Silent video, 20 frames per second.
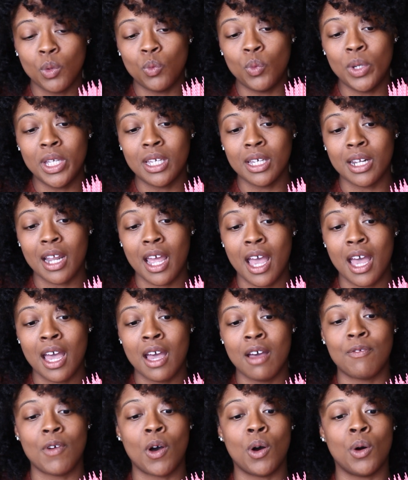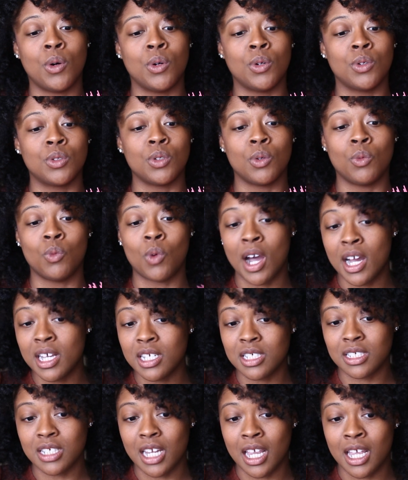week and a half old
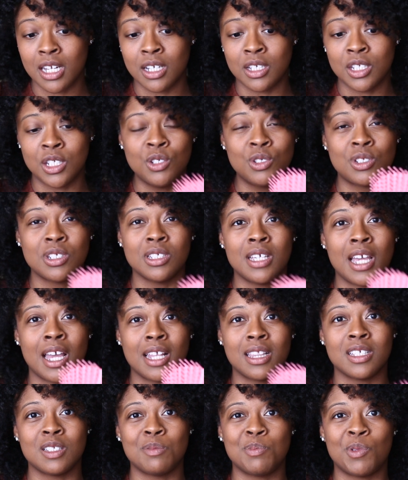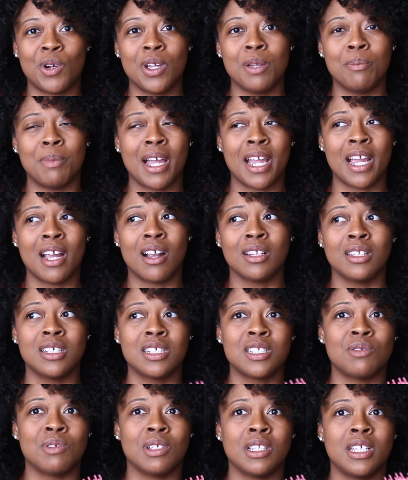wash and usually at this point my hair
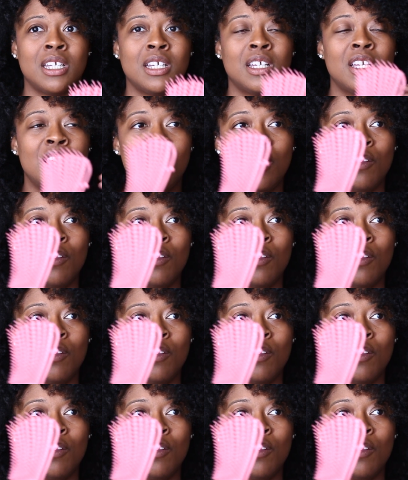looks really